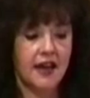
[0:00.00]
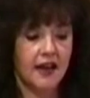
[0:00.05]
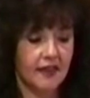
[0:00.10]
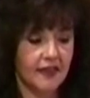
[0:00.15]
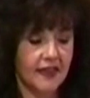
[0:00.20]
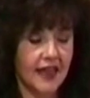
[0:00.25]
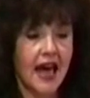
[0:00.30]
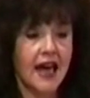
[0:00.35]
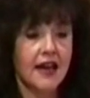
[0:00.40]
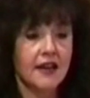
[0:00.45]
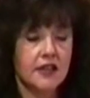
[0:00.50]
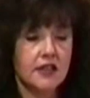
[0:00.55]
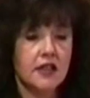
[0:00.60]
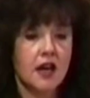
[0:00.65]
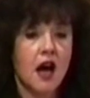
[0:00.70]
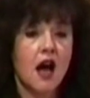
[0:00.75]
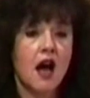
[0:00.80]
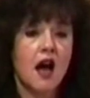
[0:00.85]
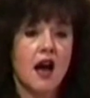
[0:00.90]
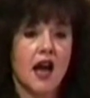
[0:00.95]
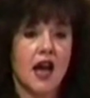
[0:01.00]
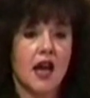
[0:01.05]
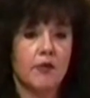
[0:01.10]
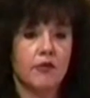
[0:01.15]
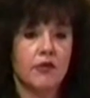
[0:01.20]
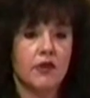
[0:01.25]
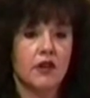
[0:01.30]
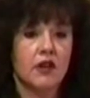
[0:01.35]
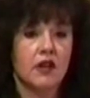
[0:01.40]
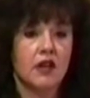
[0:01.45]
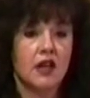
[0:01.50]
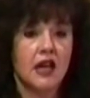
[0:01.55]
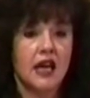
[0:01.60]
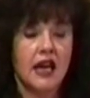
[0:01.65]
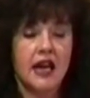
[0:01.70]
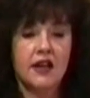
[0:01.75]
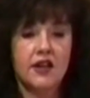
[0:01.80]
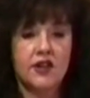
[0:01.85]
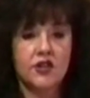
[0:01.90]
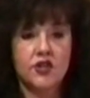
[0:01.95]
And at that time,
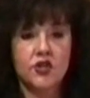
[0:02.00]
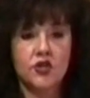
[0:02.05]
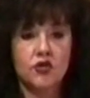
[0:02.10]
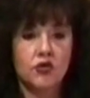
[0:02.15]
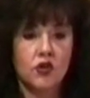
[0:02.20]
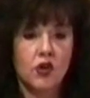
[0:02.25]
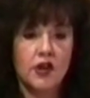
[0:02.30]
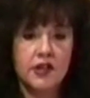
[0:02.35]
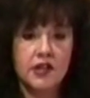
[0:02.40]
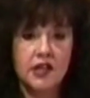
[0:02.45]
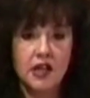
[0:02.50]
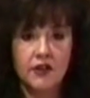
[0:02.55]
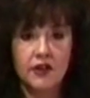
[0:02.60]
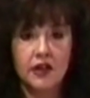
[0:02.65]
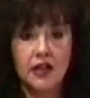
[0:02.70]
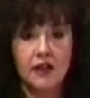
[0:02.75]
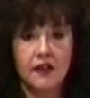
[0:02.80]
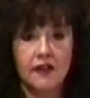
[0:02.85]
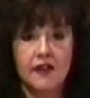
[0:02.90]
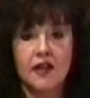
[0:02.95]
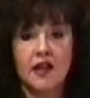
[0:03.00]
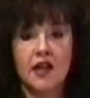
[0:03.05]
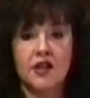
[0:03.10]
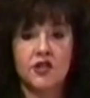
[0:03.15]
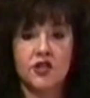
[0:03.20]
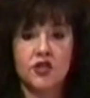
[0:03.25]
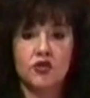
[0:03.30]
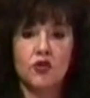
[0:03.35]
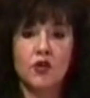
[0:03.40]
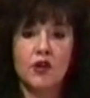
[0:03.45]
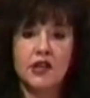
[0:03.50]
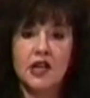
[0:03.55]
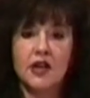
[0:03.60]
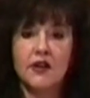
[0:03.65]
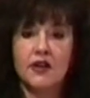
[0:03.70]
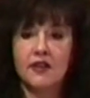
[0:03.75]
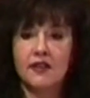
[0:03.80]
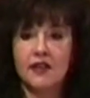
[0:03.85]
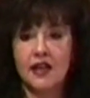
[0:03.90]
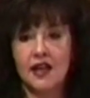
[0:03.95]
an extraordinary
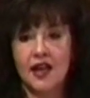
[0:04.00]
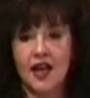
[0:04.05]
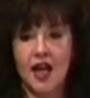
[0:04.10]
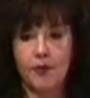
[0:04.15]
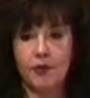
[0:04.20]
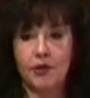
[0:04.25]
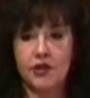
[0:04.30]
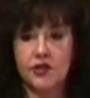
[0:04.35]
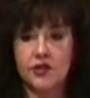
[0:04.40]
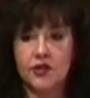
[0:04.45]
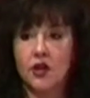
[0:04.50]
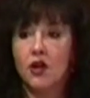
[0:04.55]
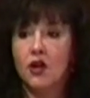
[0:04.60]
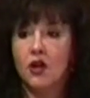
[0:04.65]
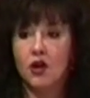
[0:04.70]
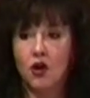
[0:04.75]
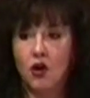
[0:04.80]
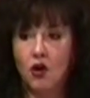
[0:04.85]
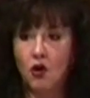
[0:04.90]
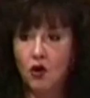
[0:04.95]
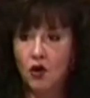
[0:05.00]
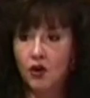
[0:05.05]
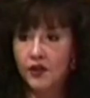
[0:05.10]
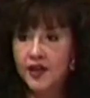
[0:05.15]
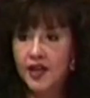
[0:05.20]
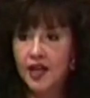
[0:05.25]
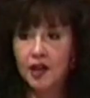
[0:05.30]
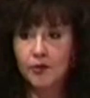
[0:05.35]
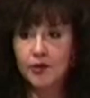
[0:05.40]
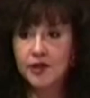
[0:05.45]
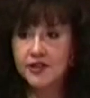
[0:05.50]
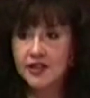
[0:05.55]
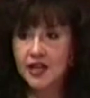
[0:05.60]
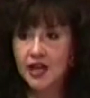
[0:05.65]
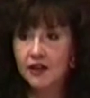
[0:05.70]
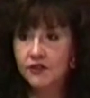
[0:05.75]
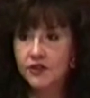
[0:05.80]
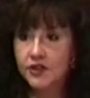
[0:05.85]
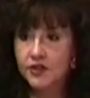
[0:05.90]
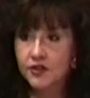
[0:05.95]
thing happens. All the elements
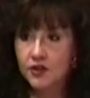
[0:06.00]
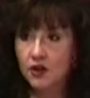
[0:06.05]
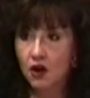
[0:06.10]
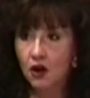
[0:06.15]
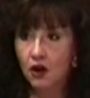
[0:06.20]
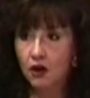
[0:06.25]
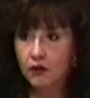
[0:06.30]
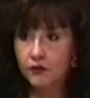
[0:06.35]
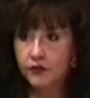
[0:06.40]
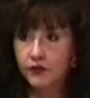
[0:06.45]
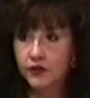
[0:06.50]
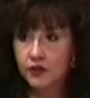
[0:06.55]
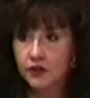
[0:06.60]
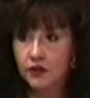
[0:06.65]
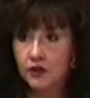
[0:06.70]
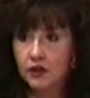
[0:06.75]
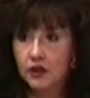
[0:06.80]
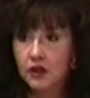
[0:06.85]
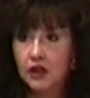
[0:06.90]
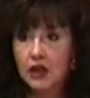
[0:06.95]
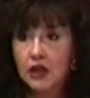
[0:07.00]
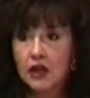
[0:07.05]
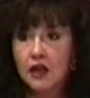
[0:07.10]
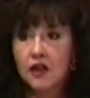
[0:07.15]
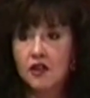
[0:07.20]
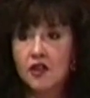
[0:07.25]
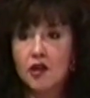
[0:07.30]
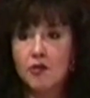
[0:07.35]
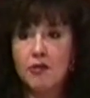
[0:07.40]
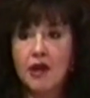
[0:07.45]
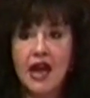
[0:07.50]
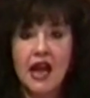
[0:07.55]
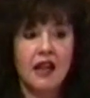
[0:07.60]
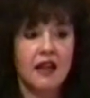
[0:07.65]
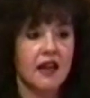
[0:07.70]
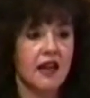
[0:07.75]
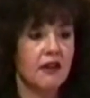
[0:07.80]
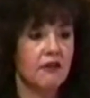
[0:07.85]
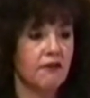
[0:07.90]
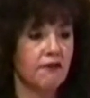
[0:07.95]
have dissolved. The
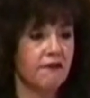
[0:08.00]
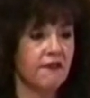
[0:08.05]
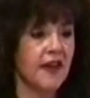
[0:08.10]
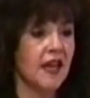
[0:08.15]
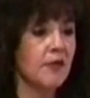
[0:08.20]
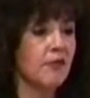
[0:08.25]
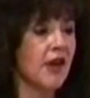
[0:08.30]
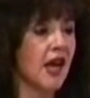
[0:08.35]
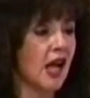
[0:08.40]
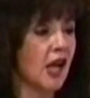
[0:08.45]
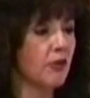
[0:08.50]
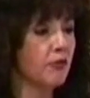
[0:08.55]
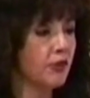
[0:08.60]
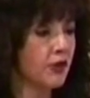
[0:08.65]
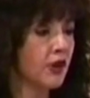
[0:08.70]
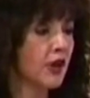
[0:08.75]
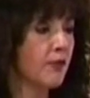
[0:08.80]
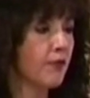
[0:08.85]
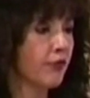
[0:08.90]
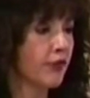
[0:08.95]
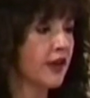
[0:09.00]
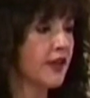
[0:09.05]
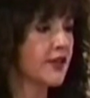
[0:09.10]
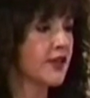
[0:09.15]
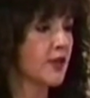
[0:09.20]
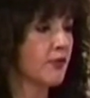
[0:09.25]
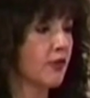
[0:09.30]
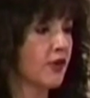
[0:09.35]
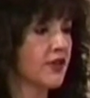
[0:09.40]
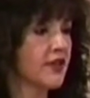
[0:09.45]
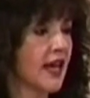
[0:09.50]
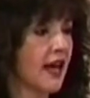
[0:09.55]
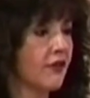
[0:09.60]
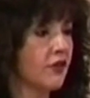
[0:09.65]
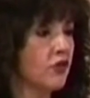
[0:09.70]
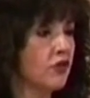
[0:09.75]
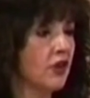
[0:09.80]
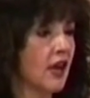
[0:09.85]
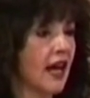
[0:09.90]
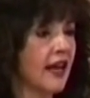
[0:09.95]
male and female Buddha principles
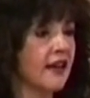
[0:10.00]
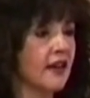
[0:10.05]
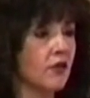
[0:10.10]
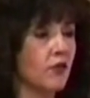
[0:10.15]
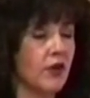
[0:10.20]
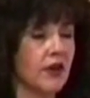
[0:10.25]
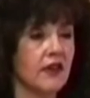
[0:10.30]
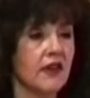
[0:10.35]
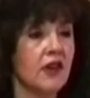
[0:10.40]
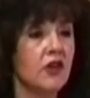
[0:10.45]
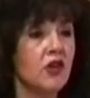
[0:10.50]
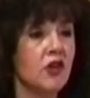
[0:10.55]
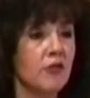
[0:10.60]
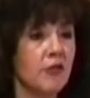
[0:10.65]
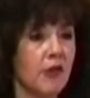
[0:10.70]
have united within